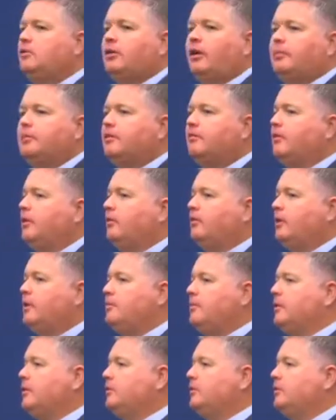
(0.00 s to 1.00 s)

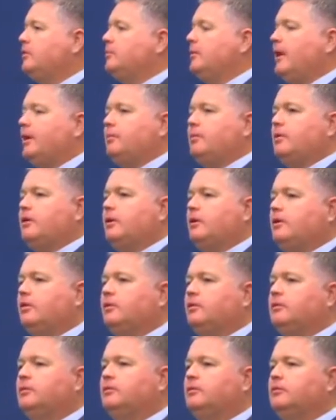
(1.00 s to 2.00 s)
cross-platform, multi-device
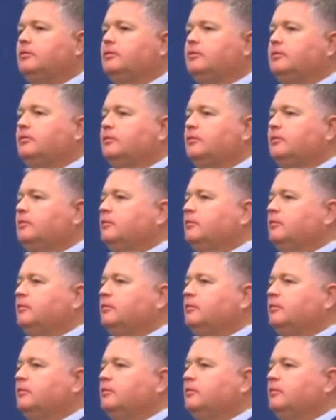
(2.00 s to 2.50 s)
environments. So the